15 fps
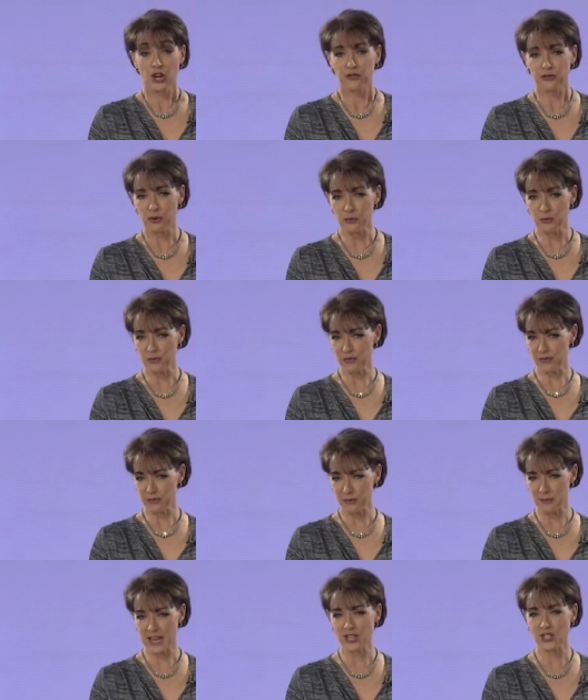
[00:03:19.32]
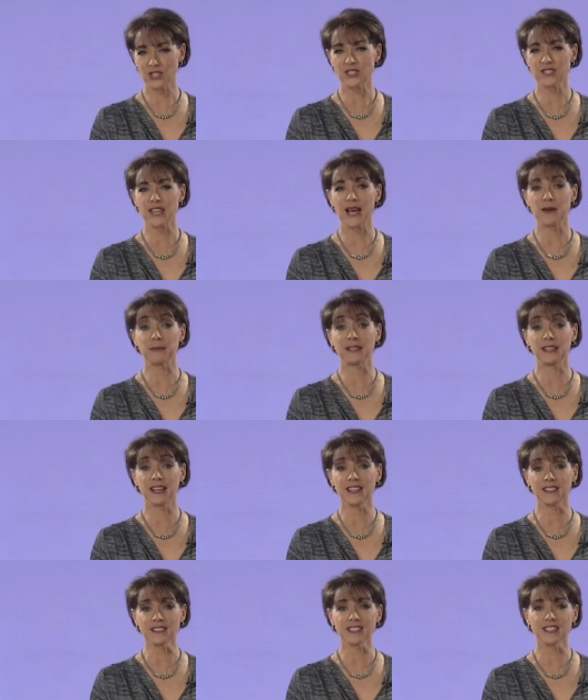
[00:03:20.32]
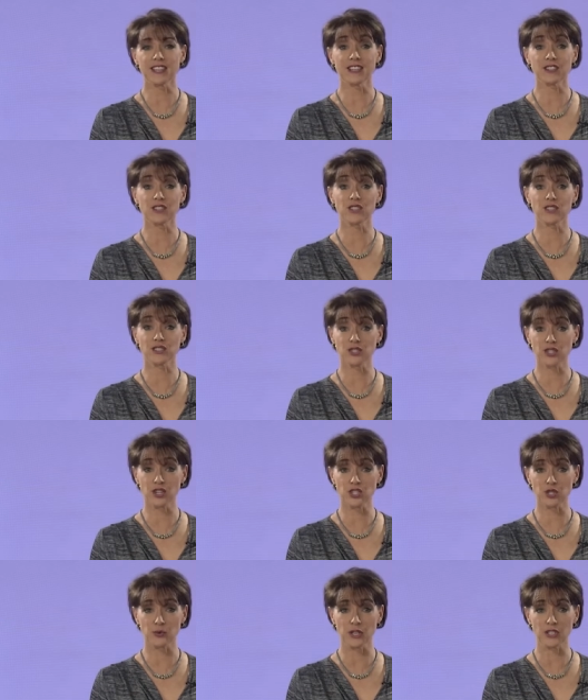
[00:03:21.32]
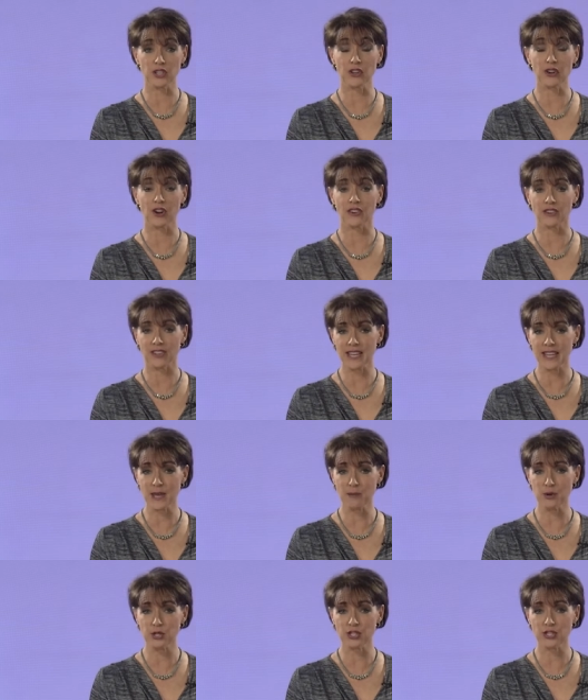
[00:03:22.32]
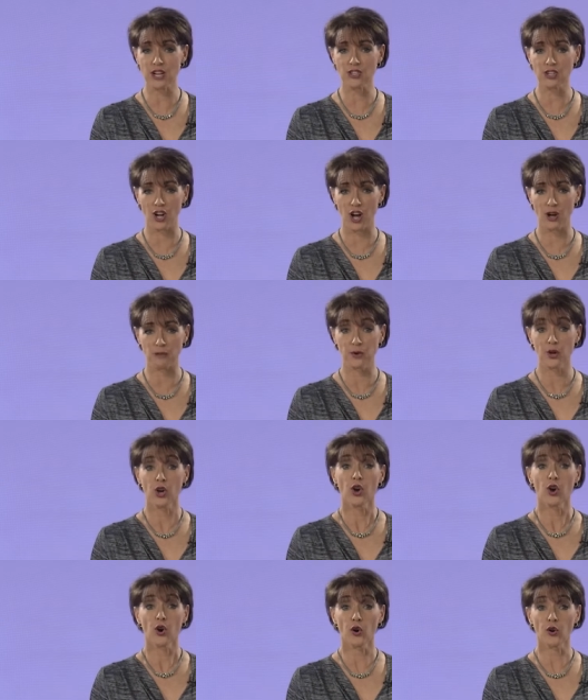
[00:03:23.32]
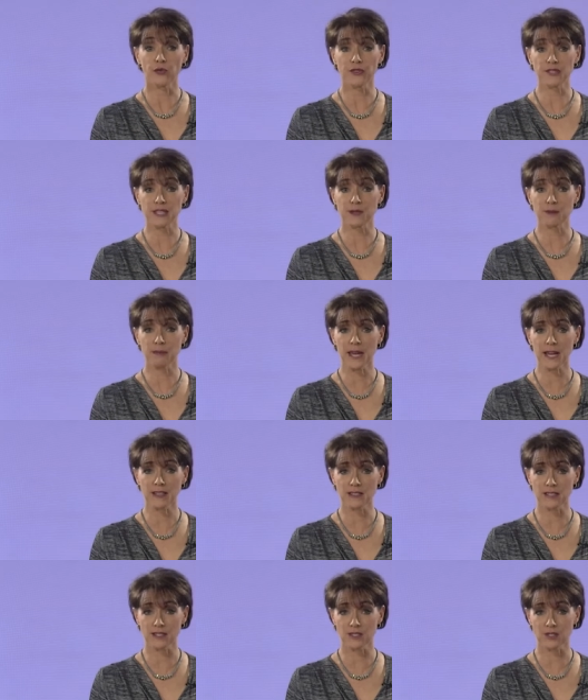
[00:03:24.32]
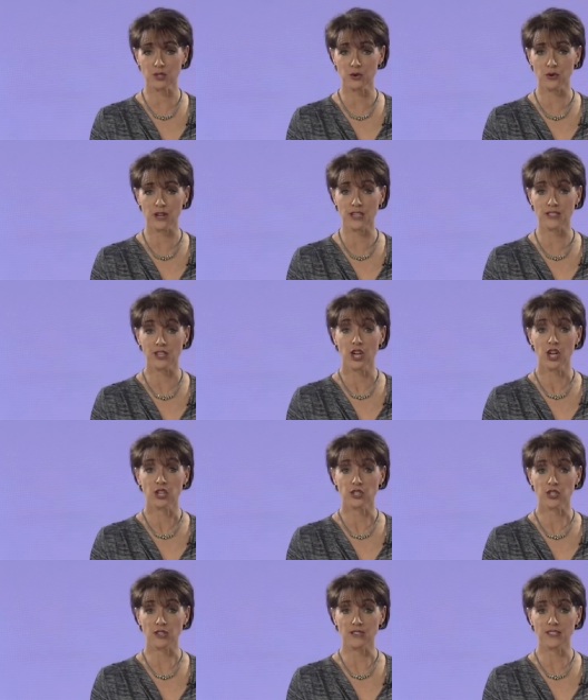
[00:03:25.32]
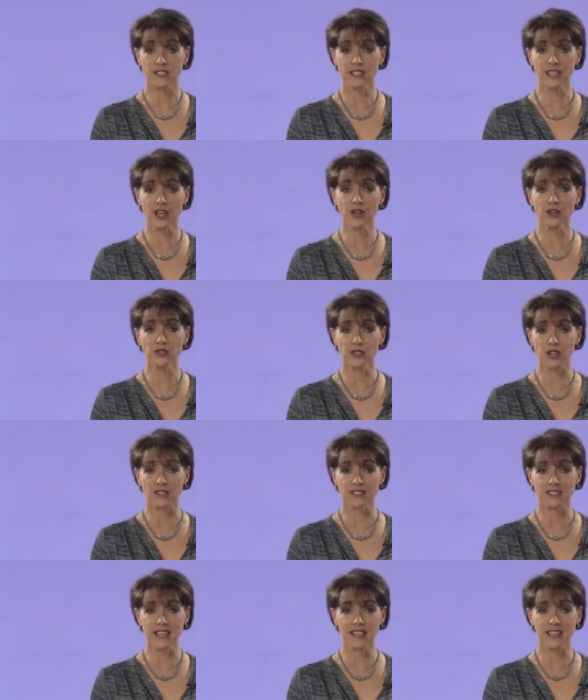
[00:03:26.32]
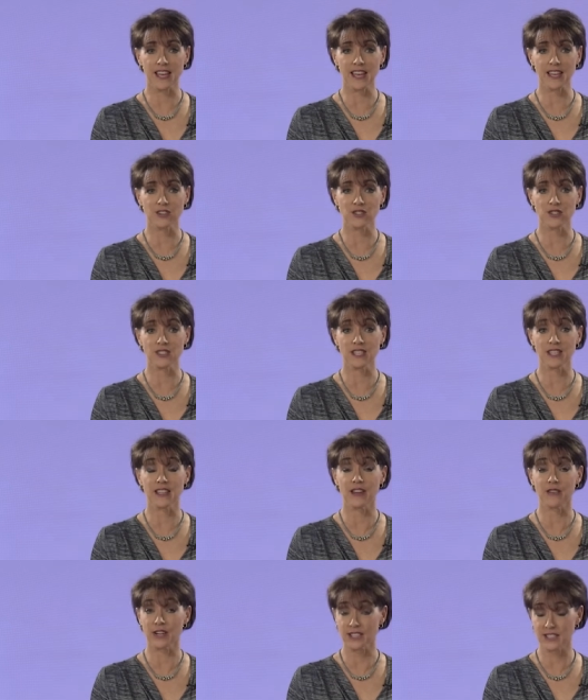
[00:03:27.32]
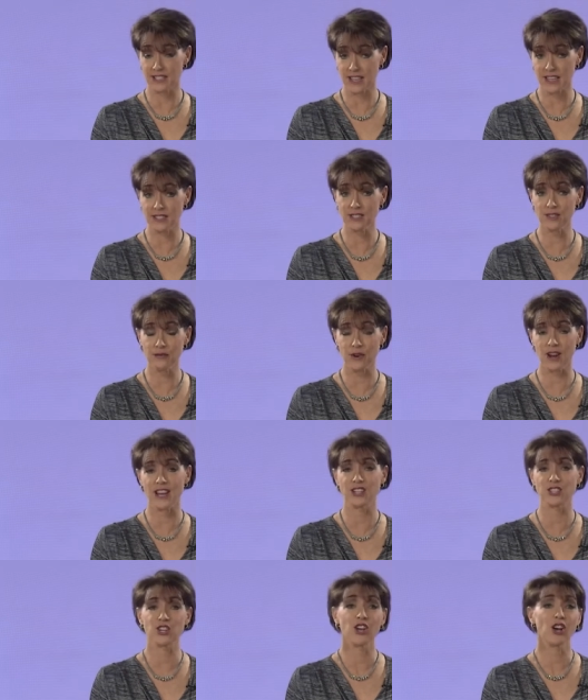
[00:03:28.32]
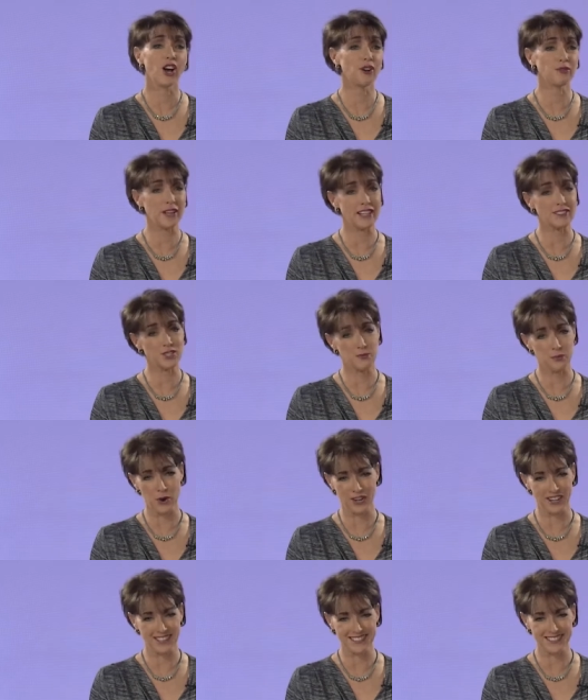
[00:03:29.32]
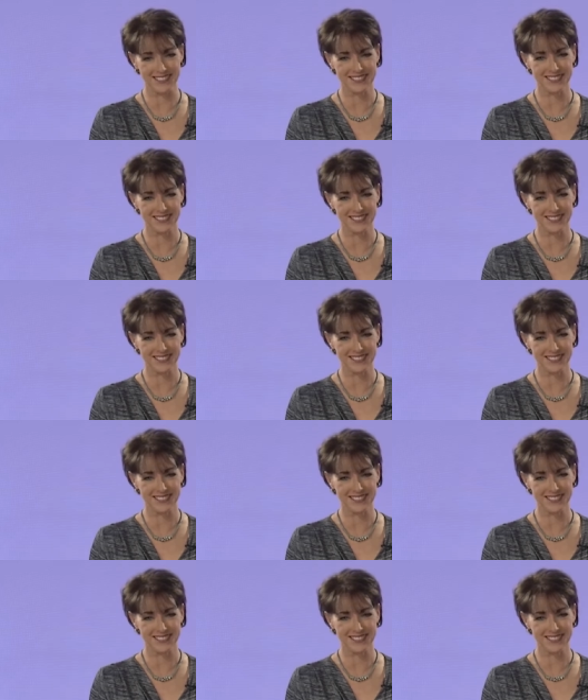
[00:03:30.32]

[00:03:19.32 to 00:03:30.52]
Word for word: For more information, type GALT into the search window on nikkibush.com or visit pegasustoys.co.za to see their extensive range of GALT products.